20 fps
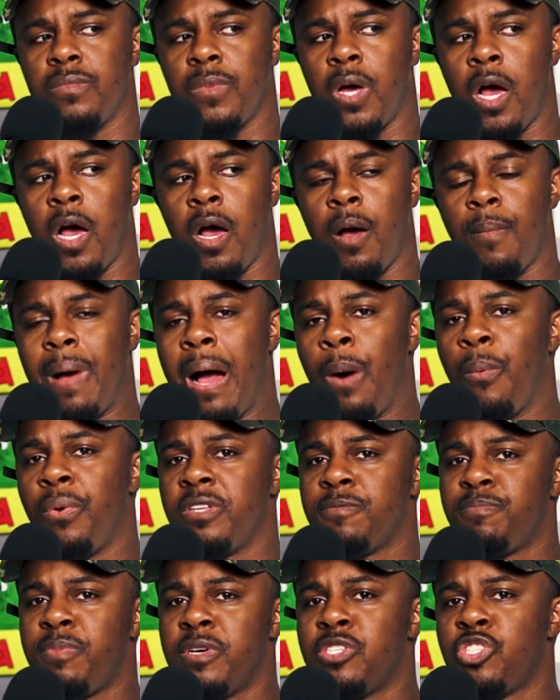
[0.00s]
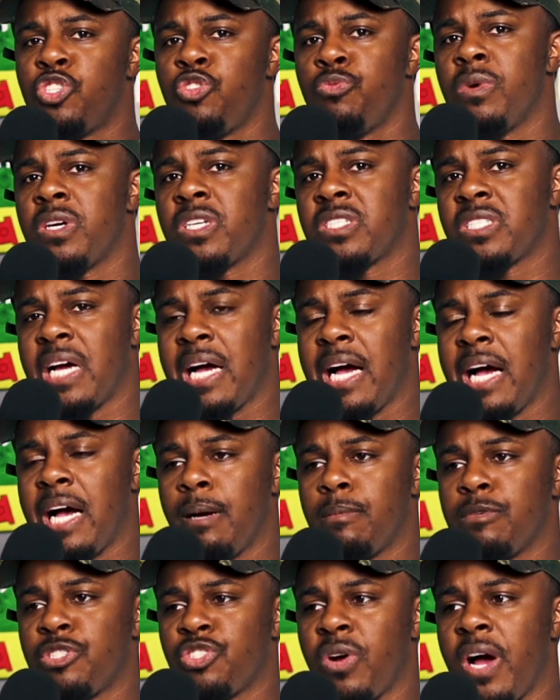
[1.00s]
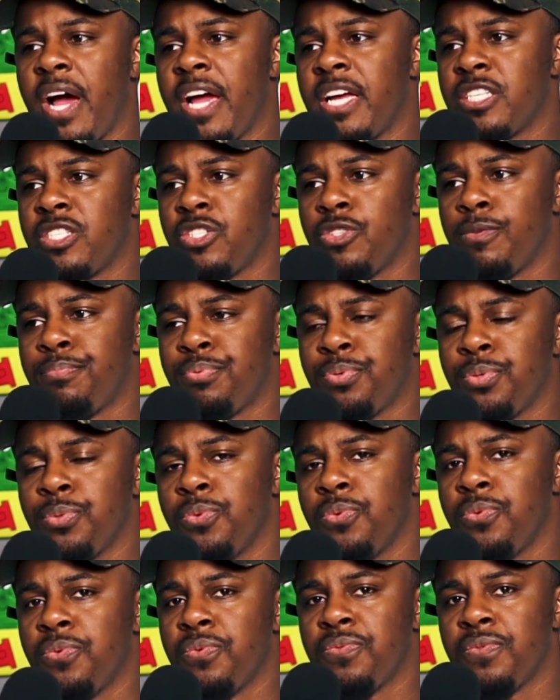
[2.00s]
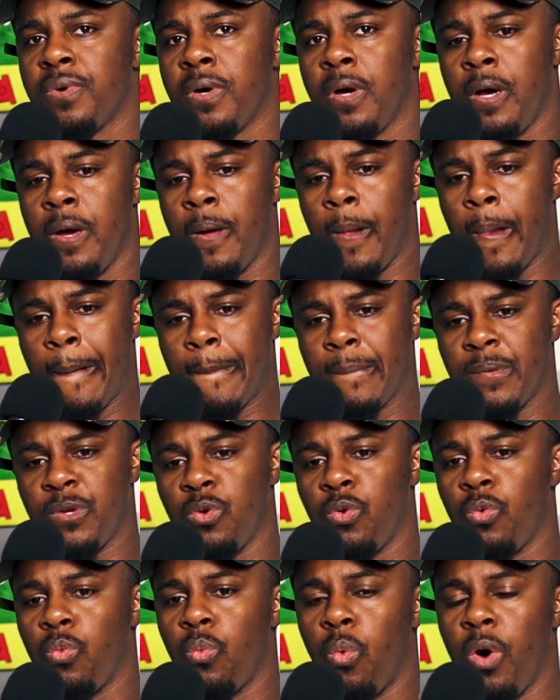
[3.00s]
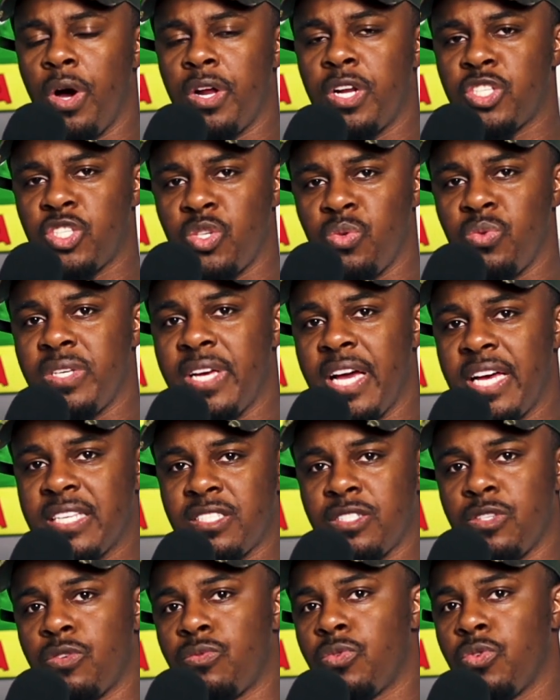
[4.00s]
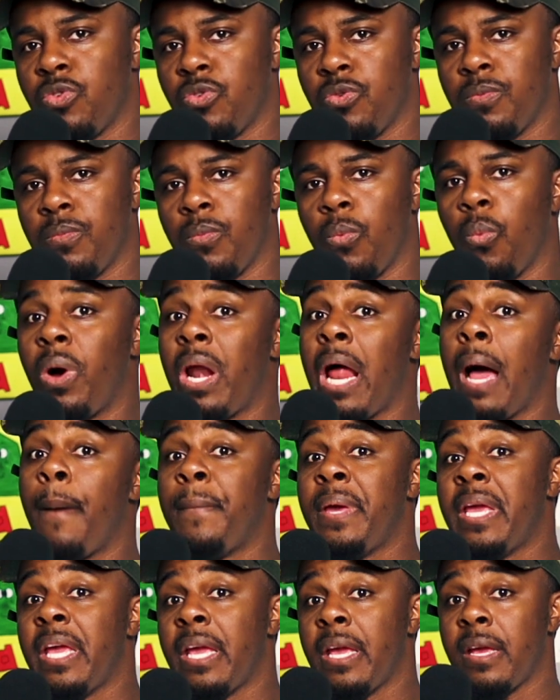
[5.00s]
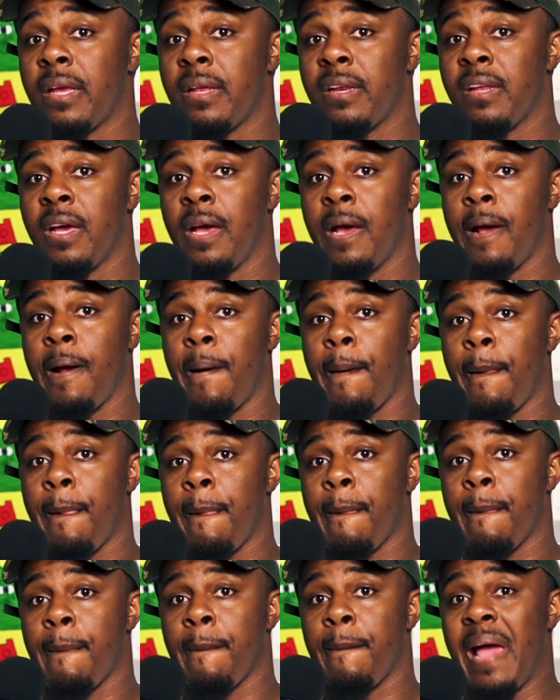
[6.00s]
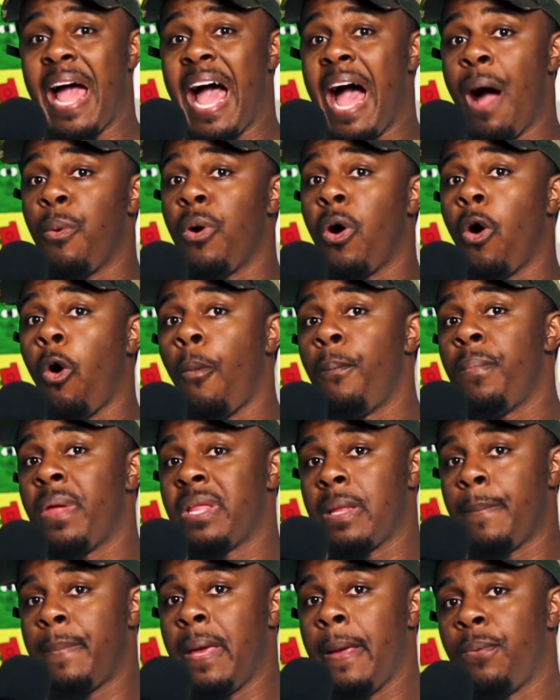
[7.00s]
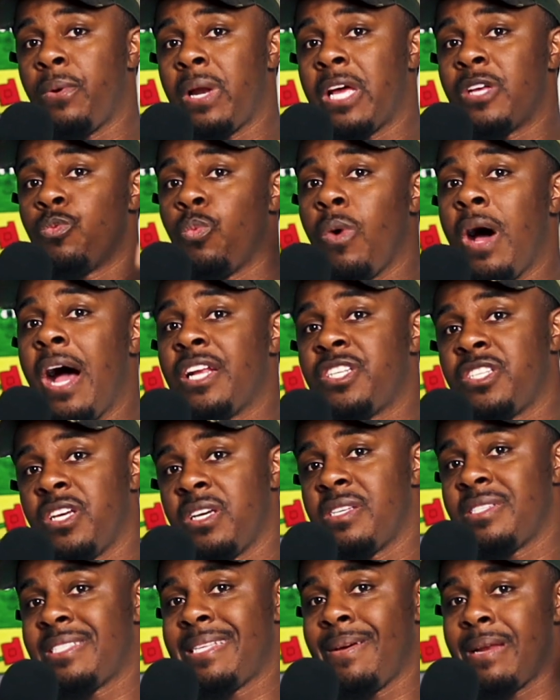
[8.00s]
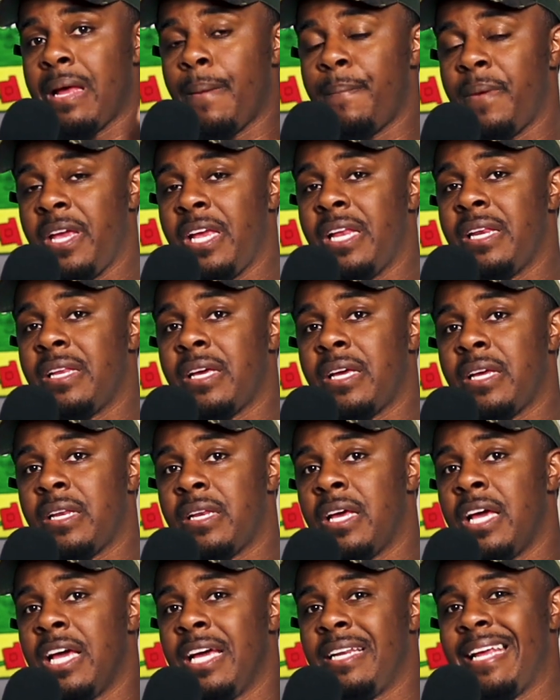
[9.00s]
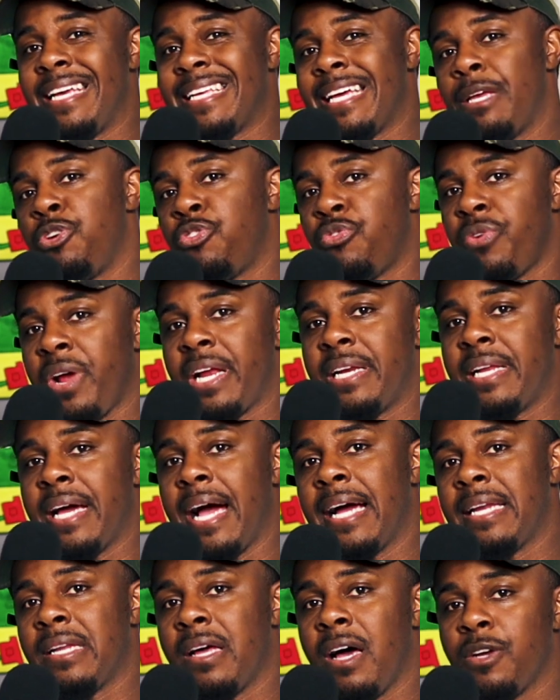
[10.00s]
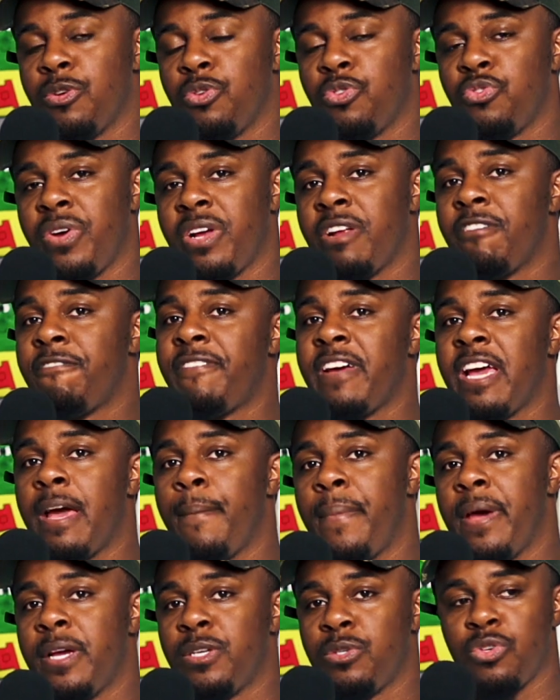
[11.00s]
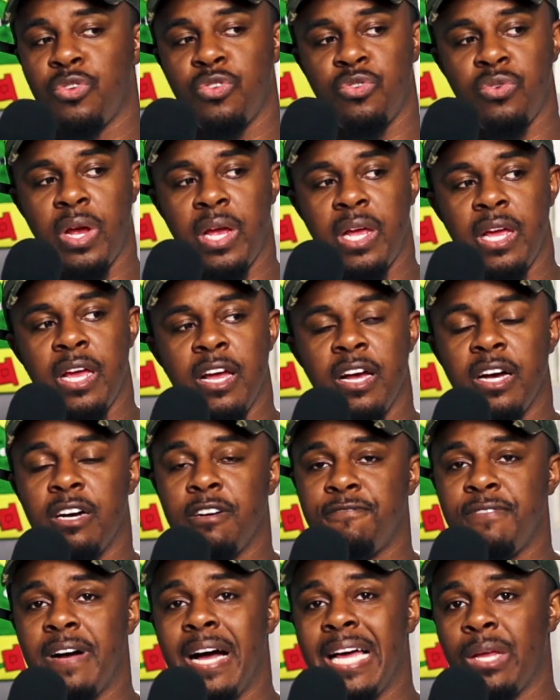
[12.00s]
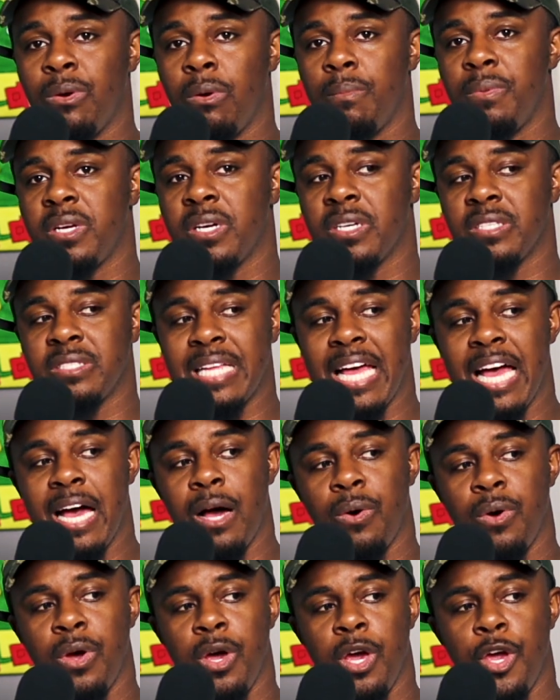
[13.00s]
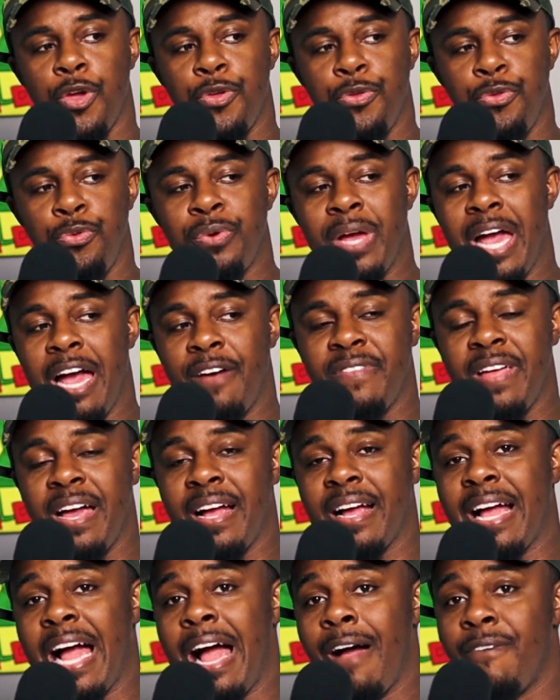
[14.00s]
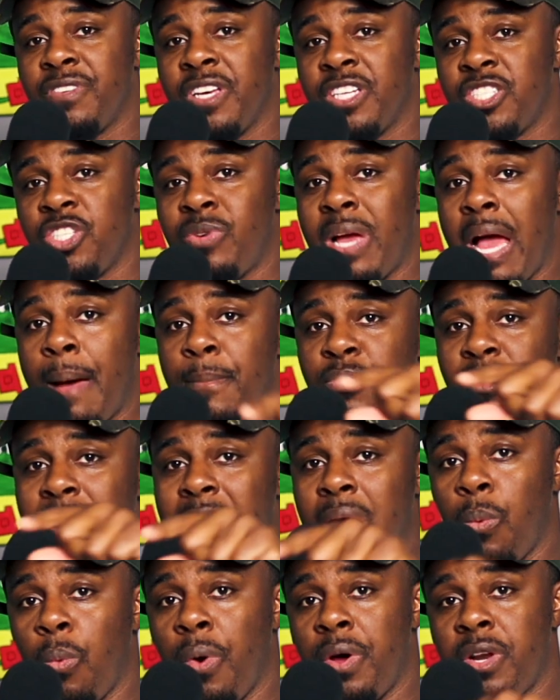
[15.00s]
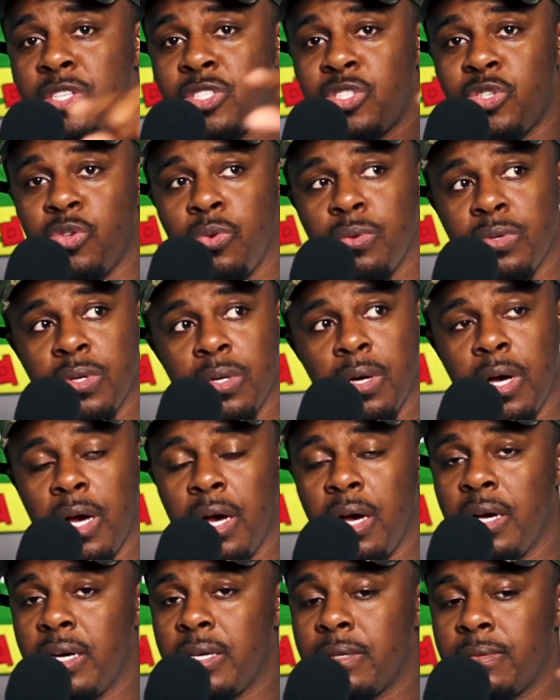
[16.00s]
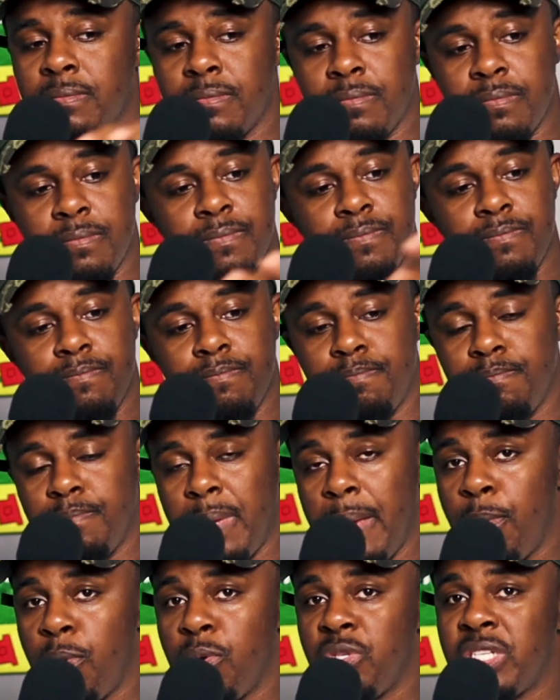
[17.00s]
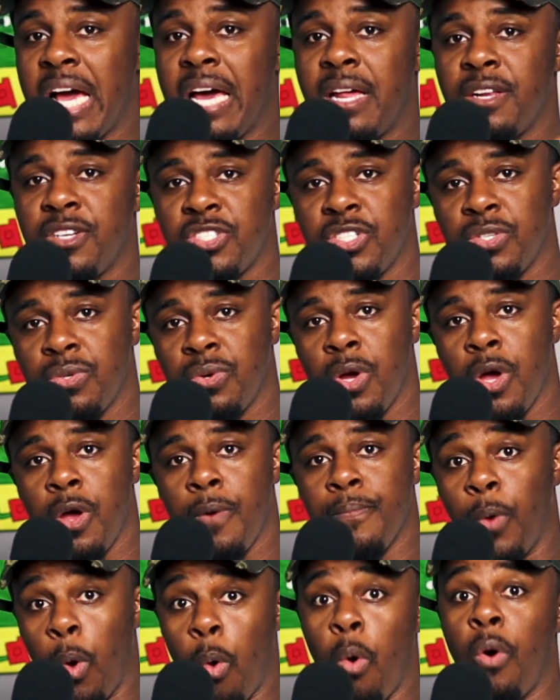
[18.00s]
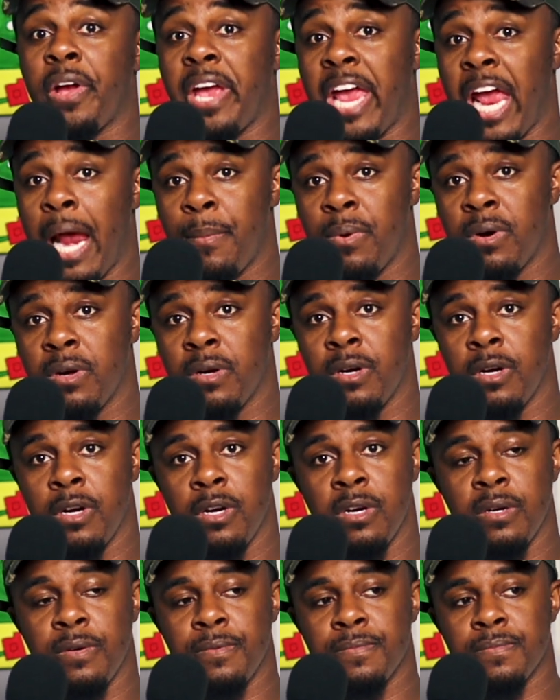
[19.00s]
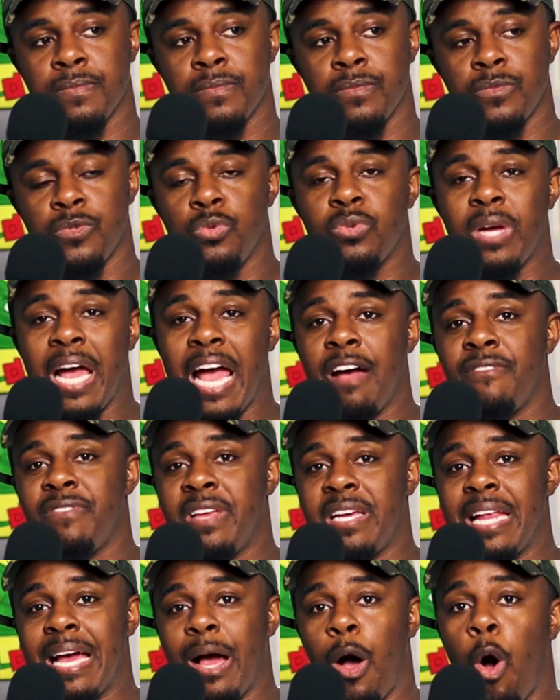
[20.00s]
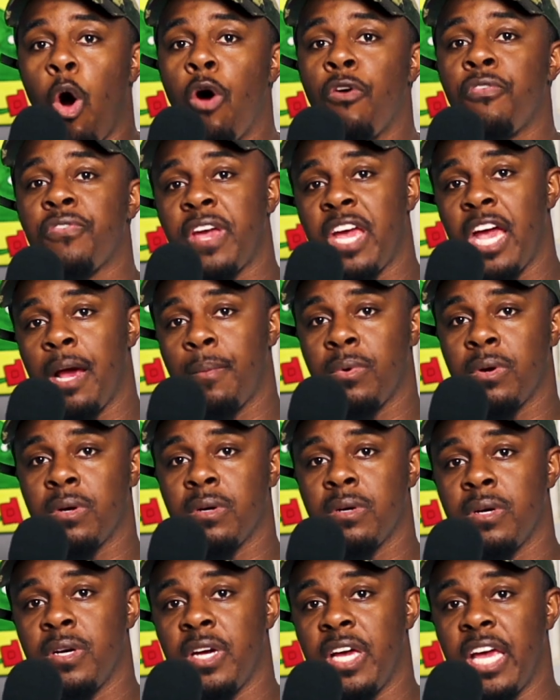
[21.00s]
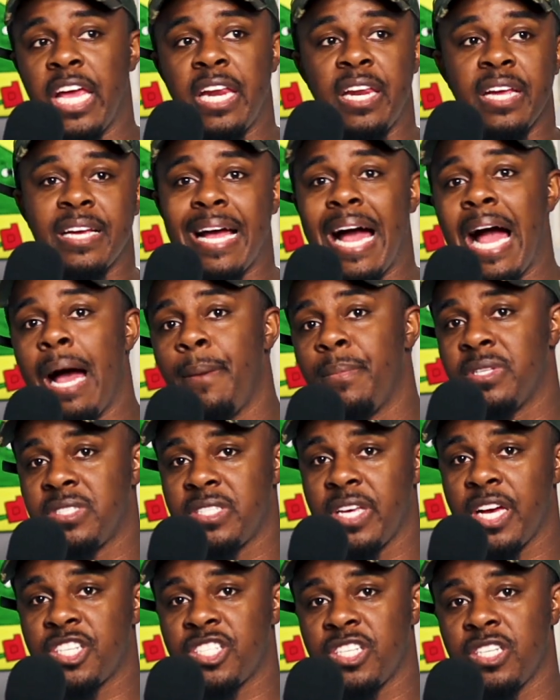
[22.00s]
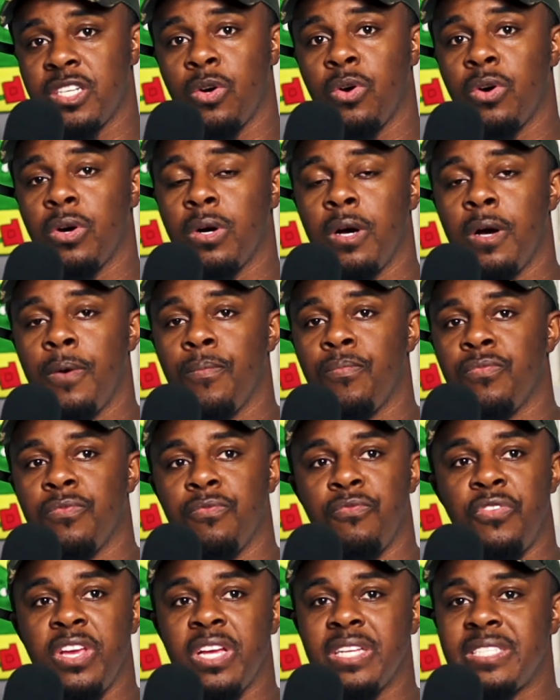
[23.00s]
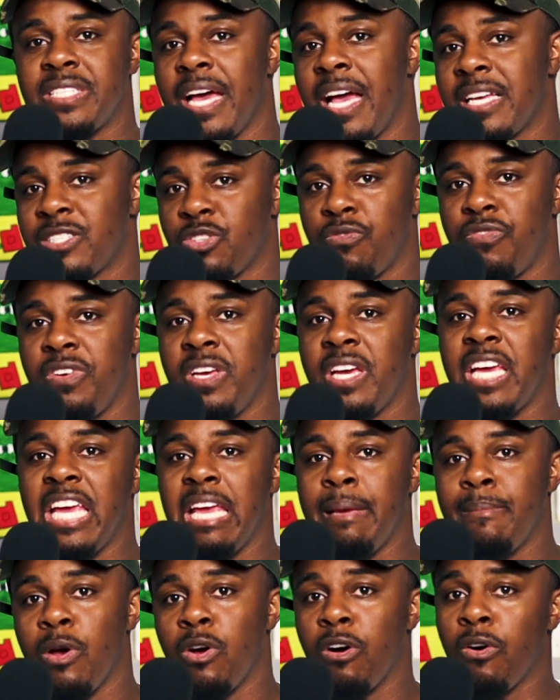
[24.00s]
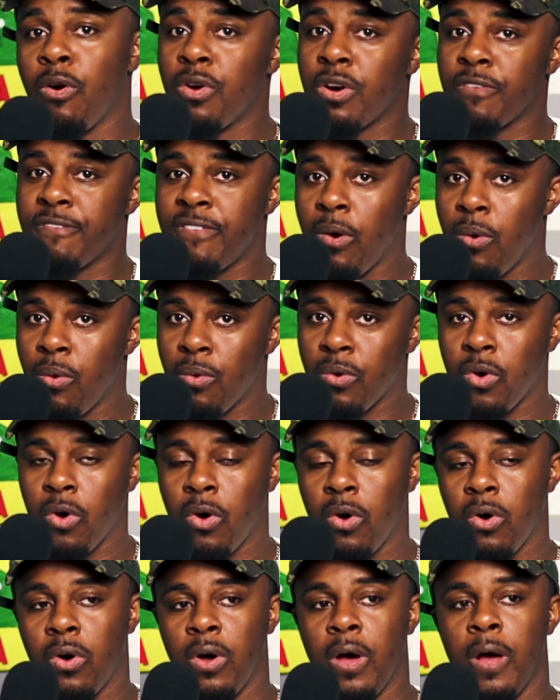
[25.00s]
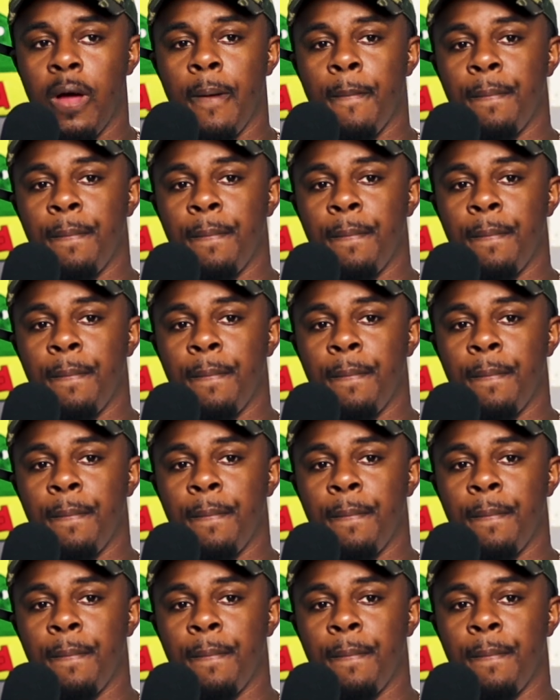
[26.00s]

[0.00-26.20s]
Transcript: um, I wouldn't spend too much time trying to prove to one or two guests in the room what I mean. I would hope that the people that's watching understand what I mean. And then that's how you create dialogue, you create a fan base, you create a following because now you can have that conversation you have between that one and two uh, people who challenge you on camera. You can have that off camera in the comment section or via text or via email or on a phone call